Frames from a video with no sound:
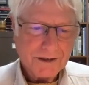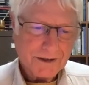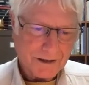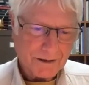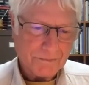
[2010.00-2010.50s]

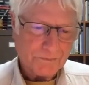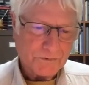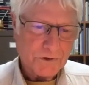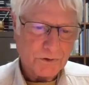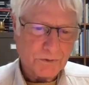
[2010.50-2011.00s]
Um,
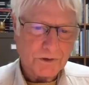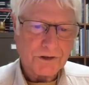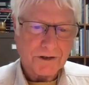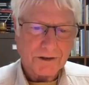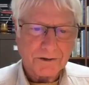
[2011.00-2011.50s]
choose what
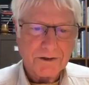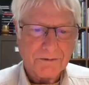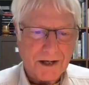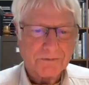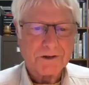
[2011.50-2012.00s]
you're going to leave
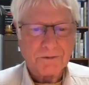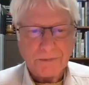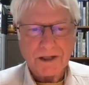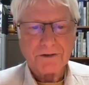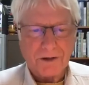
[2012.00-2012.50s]
after you've
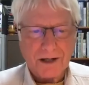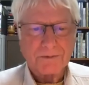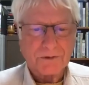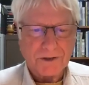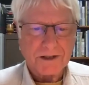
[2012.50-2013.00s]
made your
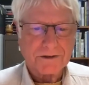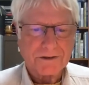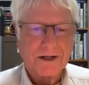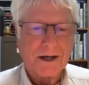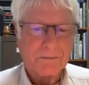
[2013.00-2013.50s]

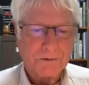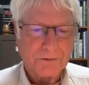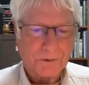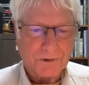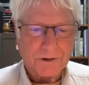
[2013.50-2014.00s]
observations, not
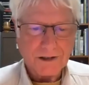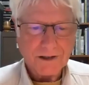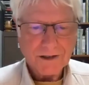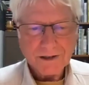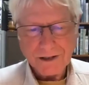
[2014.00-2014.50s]
before.
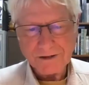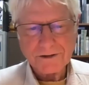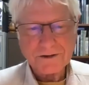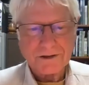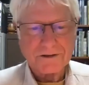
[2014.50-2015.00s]
Uh,
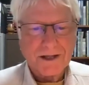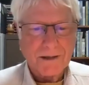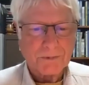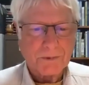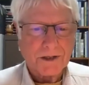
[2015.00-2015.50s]
just an
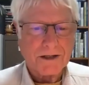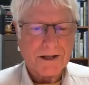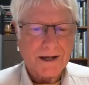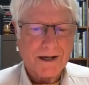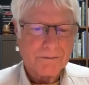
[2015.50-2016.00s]
example, my
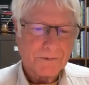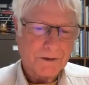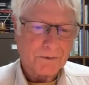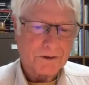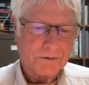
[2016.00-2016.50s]
dad, my
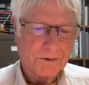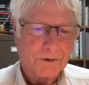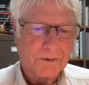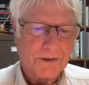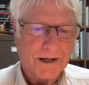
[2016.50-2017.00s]
wonderful
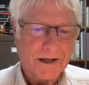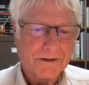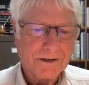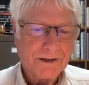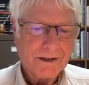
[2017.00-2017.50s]
old
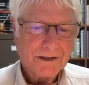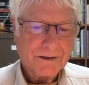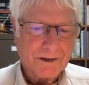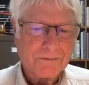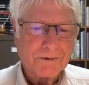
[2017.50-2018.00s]
dad,
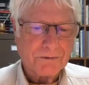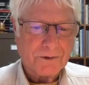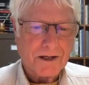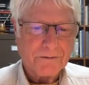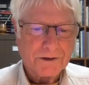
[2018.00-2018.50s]
loved to
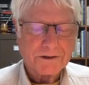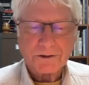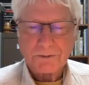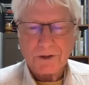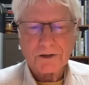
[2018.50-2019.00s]
fly fish the
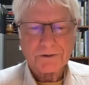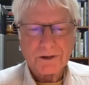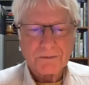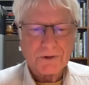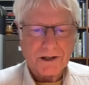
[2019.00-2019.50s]
small
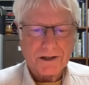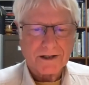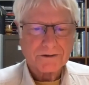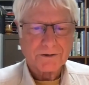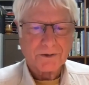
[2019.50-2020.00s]
streams around
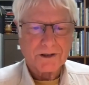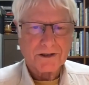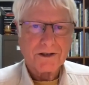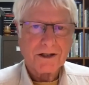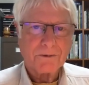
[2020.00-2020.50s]
Astoria.
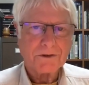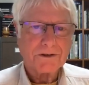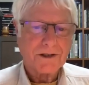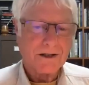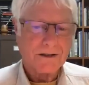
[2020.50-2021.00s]
And he always
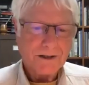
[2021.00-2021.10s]
said,